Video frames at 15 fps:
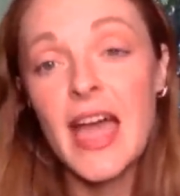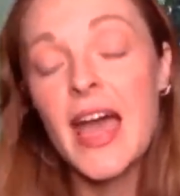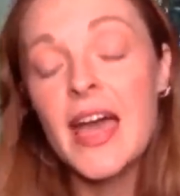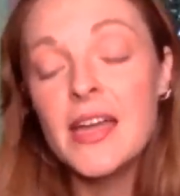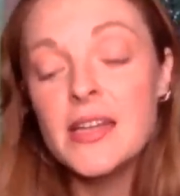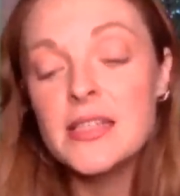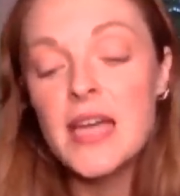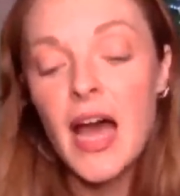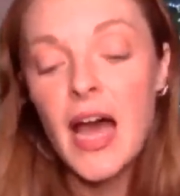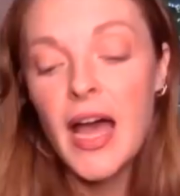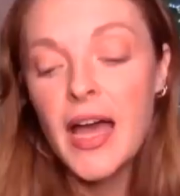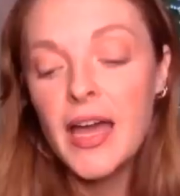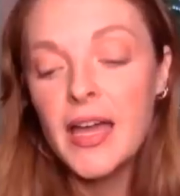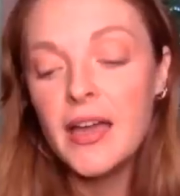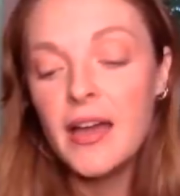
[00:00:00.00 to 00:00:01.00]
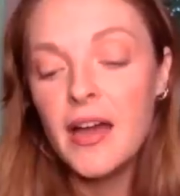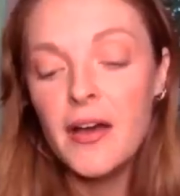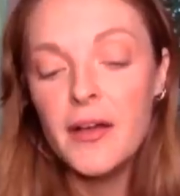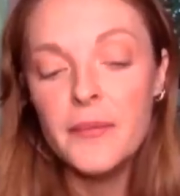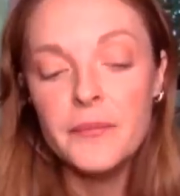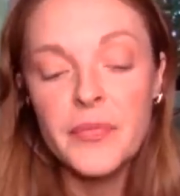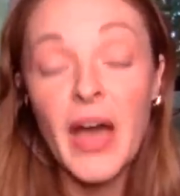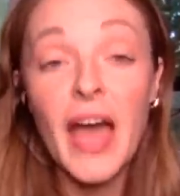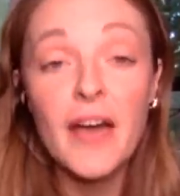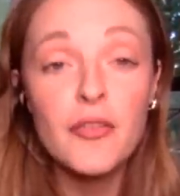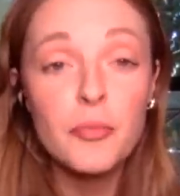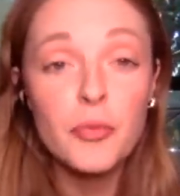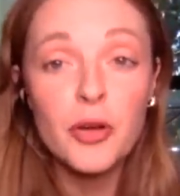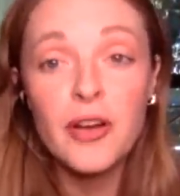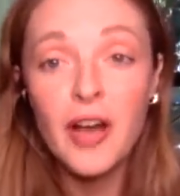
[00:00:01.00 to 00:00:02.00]
And I have a
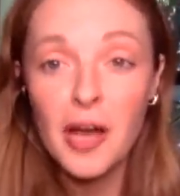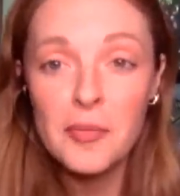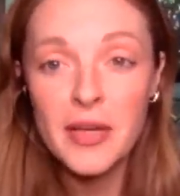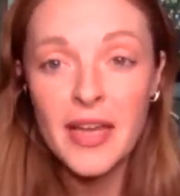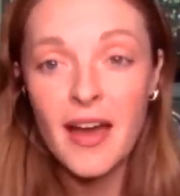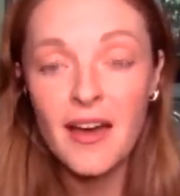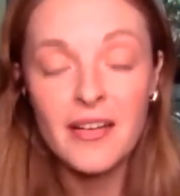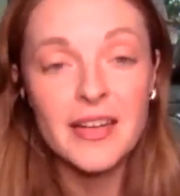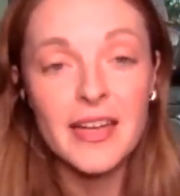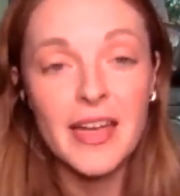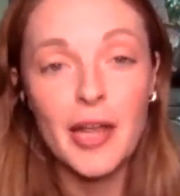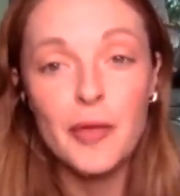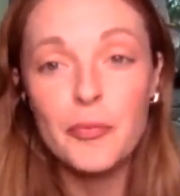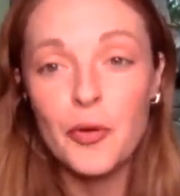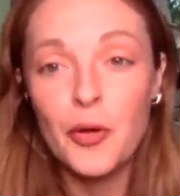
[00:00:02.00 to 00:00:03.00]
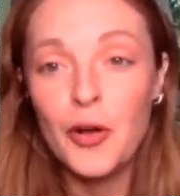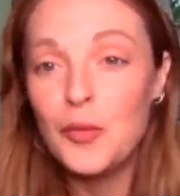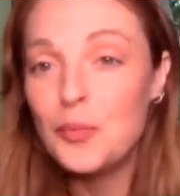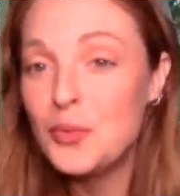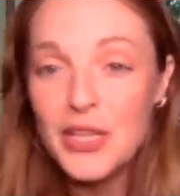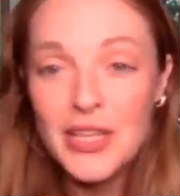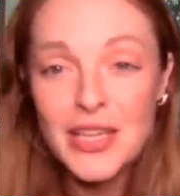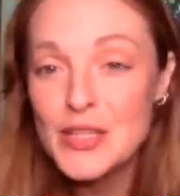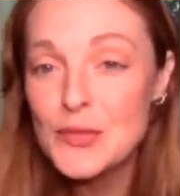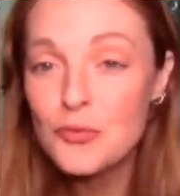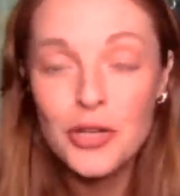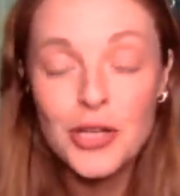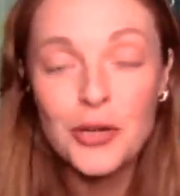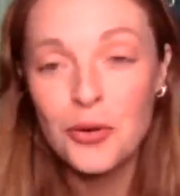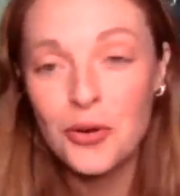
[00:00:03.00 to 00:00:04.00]
book coming out in April. Please
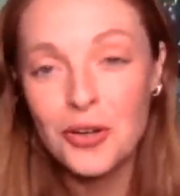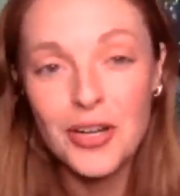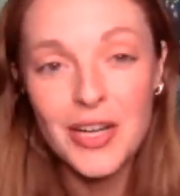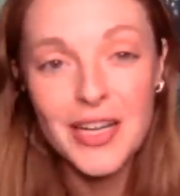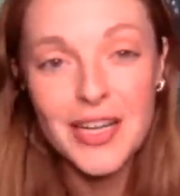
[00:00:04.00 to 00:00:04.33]
pre-order it